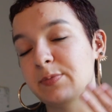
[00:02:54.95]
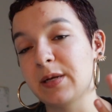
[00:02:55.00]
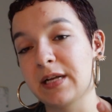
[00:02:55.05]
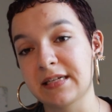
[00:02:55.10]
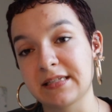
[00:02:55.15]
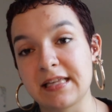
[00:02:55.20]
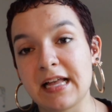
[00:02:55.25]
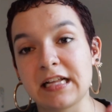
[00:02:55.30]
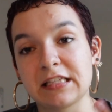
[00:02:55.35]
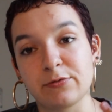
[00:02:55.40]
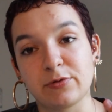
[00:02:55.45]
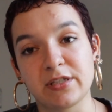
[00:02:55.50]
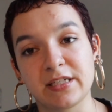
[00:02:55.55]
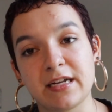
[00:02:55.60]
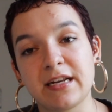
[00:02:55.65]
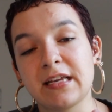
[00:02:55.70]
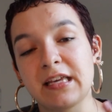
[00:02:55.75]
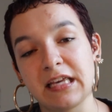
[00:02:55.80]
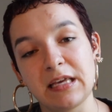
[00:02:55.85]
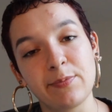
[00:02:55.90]
because that's what's
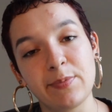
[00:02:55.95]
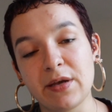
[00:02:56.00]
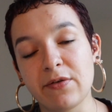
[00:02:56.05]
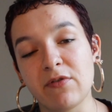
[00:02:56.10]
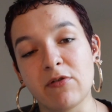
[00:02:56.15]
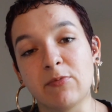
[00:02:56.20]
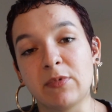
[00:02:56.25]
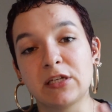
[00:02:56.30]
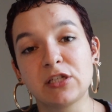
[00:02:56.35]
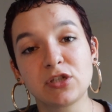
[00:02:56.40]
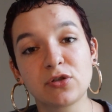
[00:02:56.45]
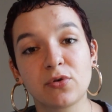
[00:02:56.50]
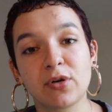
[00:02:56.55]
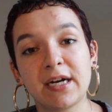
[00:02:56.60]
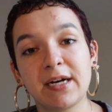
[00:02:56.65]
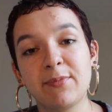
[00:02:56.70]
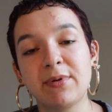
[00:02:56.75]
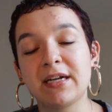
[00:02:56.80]
going to keep giving me story,